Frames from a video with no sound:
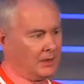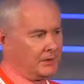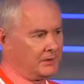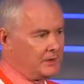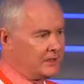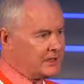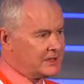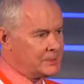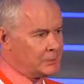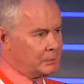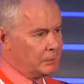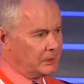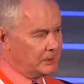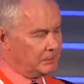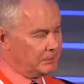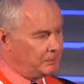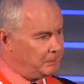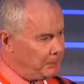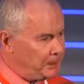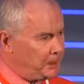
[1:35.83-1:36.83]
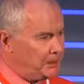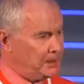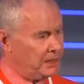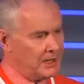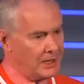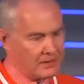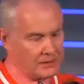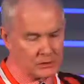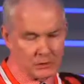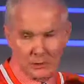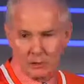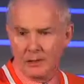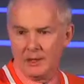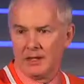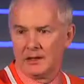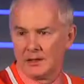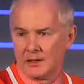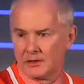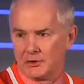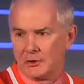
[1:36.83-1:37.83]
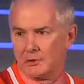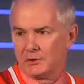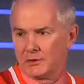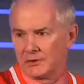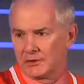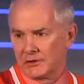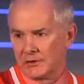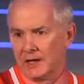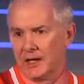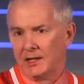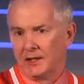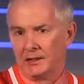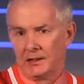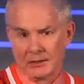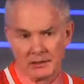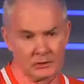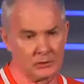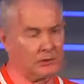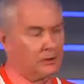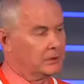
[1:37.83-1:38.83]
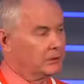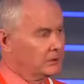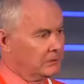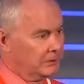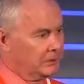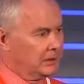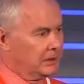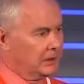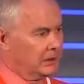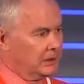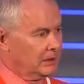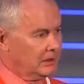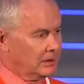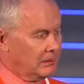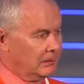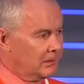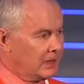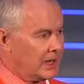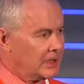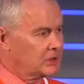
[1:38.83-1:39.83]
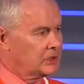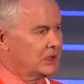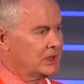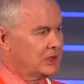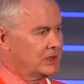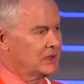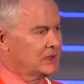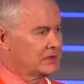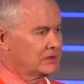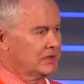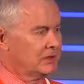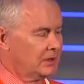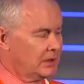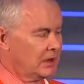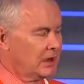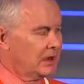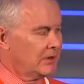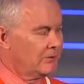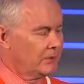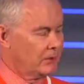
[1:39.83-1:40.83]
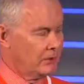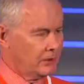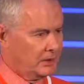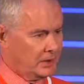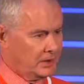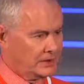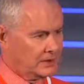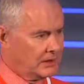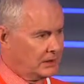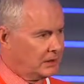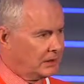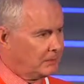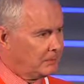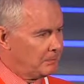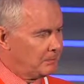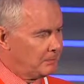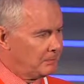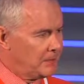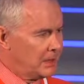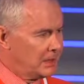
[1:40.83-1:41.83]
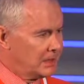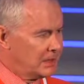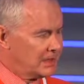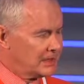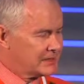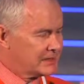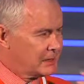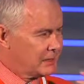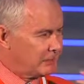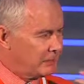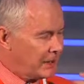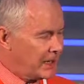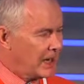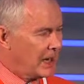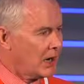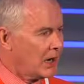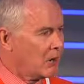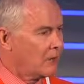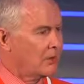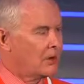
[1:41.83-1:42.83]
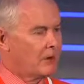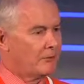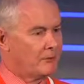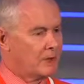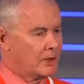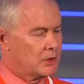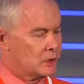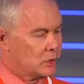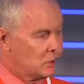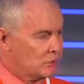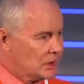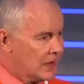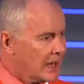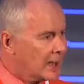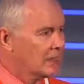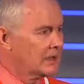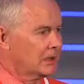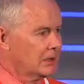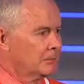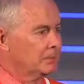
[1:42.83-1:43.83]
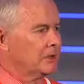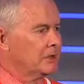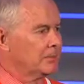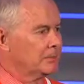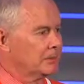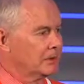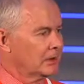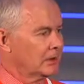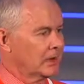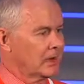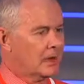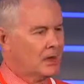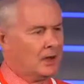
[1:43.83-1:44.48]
This will be as great as you decide it's going to be. The magic is in the effort, it's, in the, in, it's the power of uniting people.